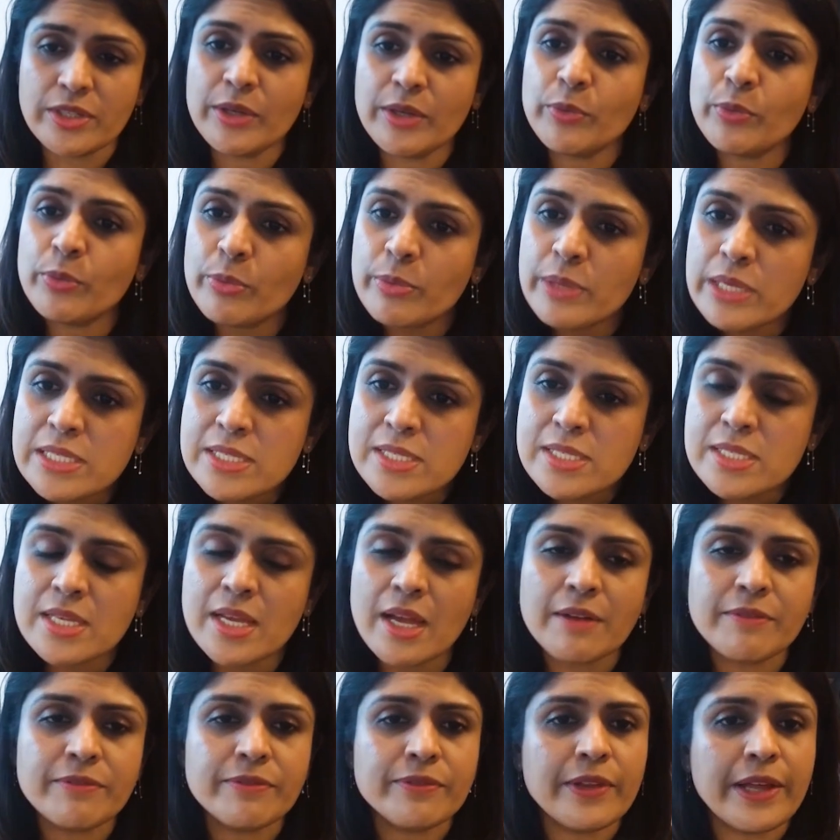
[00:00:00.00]
The risk
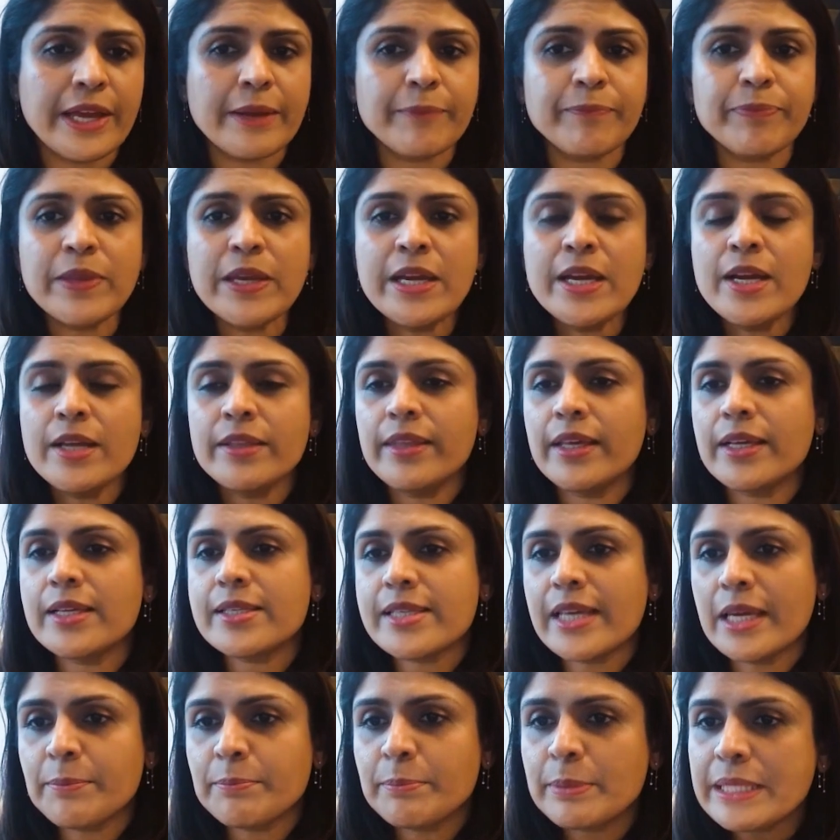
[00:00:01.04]
of things
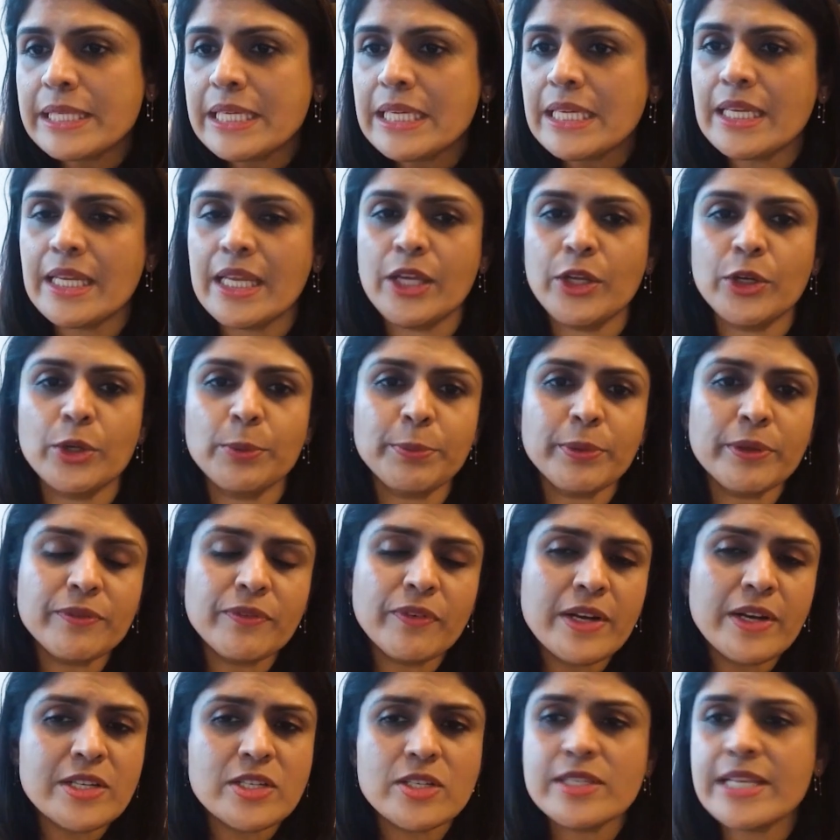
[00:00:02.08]
like bleeding or
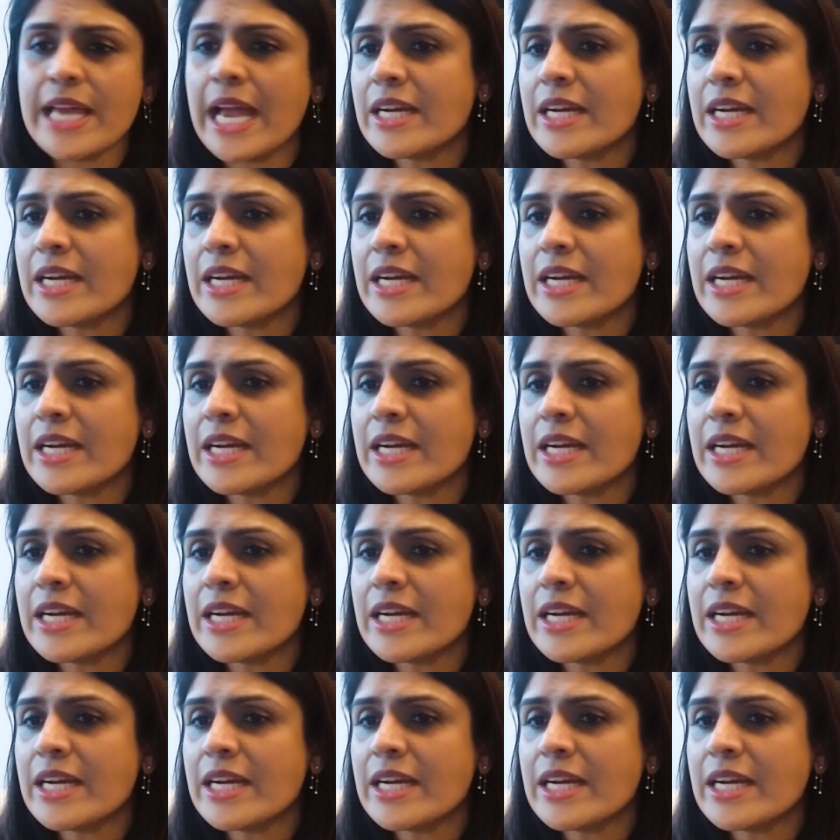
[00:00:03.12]
perforation is